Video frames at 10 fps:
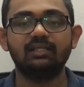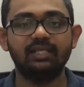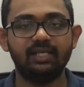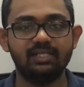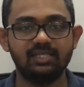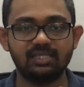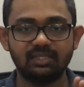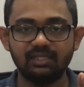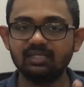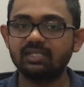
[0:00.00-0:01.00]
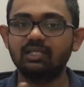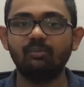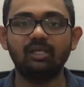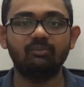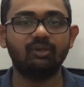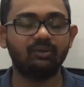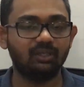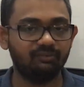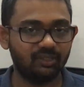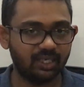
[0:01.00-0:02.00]
there is a considerable amount
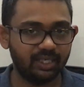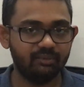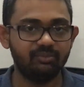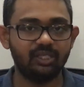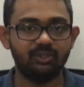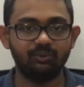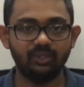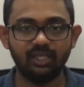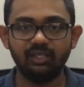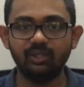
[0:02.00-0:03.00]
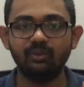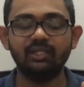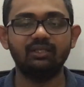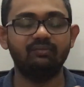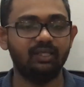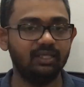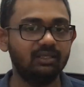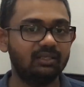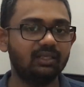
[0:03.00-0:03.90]
of time that you get during the week.